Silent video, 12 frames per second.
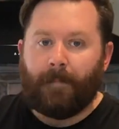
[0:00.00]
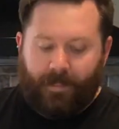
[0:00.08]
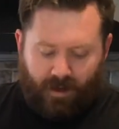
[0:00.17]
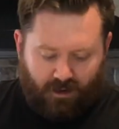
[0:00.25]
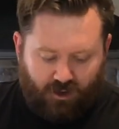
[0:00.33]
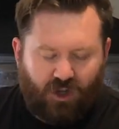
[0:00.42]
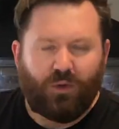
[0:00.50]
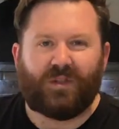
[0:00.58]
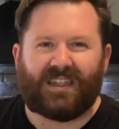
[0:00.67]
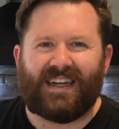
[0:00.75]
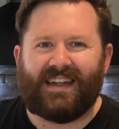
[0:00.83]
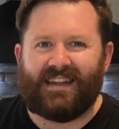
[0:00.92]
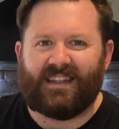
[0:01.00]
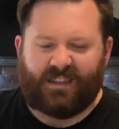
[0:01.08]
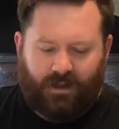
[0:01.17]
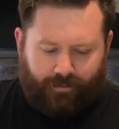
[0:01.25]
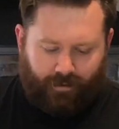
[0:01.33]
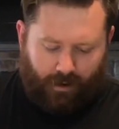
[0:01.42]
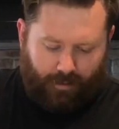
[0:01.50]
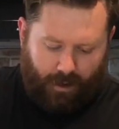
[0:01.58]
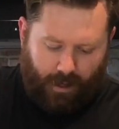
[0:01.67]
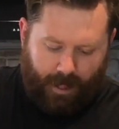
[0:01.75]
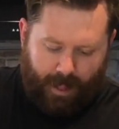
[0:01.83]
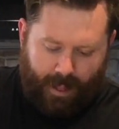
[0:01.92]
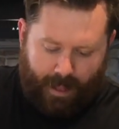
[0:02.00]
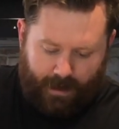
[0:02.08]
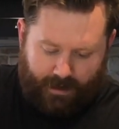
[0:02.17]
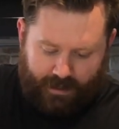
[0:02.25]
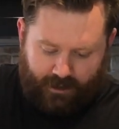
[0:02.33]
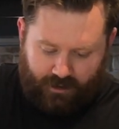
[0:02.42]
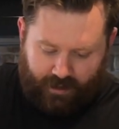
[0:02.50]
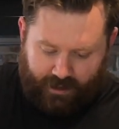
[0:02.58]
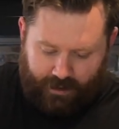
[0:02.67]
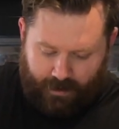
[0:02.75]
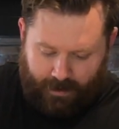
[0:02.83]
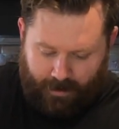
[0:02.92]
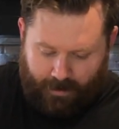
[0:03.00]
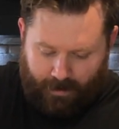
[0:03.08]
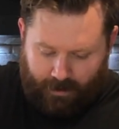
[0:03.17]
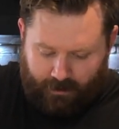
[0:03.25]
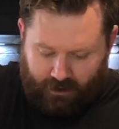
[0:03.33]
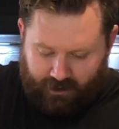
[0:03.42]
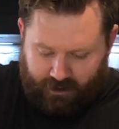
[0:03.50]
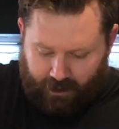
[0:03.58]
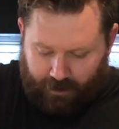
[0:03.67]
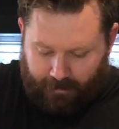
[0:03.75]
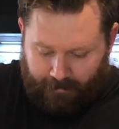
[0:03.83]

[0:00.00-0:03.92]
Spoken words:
because you can always clean this stuff up, and literally just go